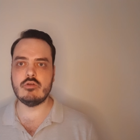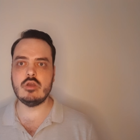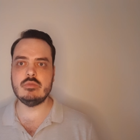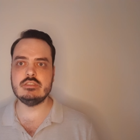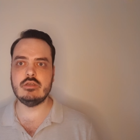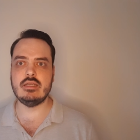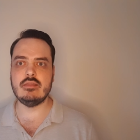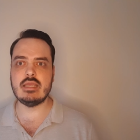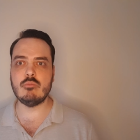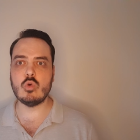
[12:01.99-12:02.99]
chromosome
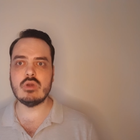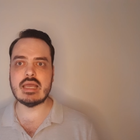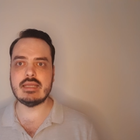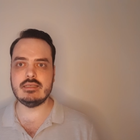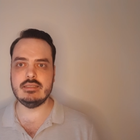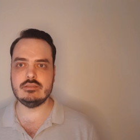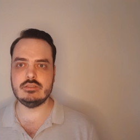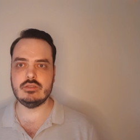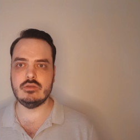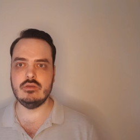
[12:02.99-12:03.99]
and they're more likely
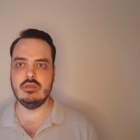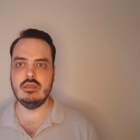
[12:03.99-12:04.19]
to